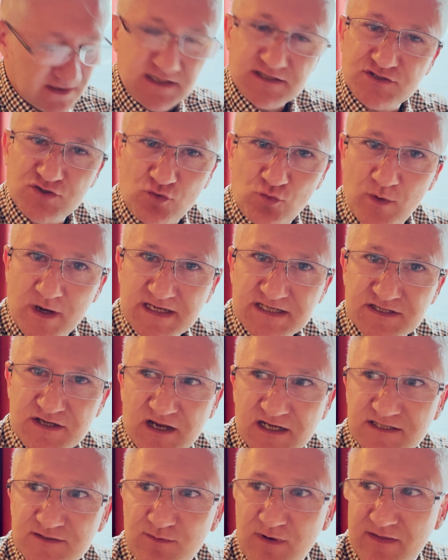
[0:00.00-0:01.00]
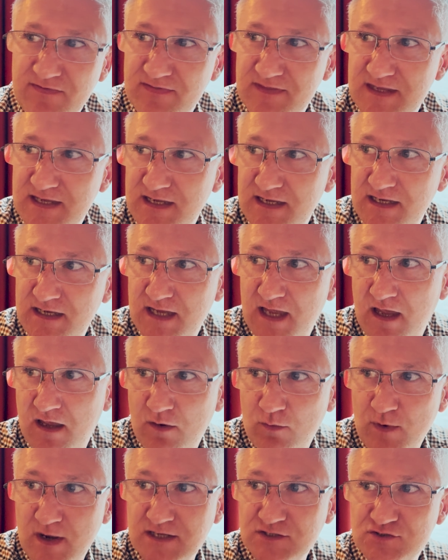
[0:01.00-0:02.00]
and it's always nice when the
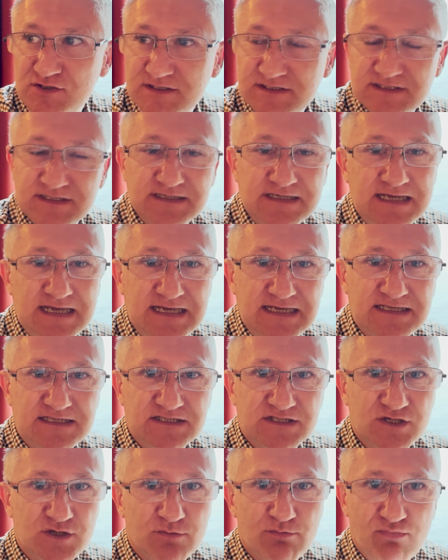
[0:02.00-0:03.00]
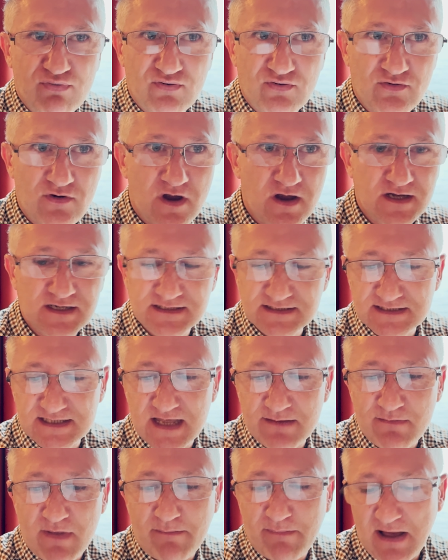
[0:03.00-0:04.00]
waitress needs to prize
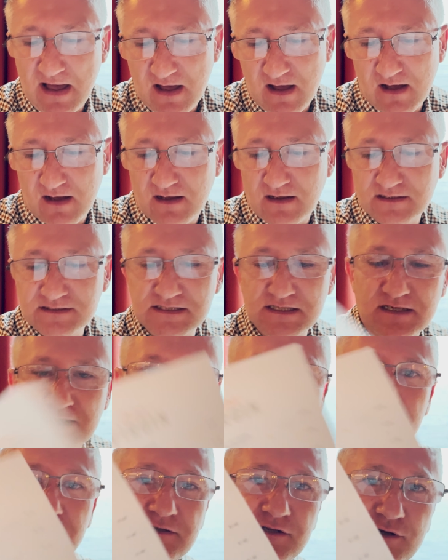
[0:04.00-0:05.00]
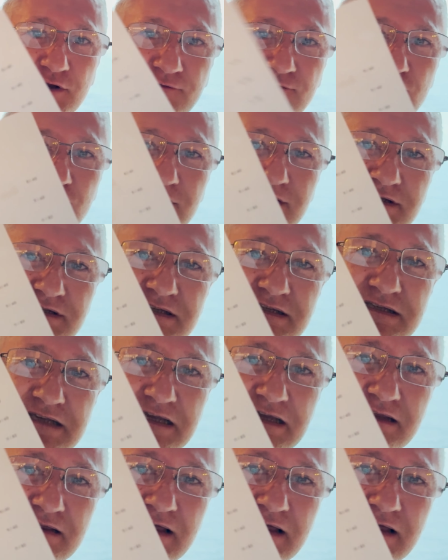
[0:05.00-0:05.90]
them apart. I don't know if you can see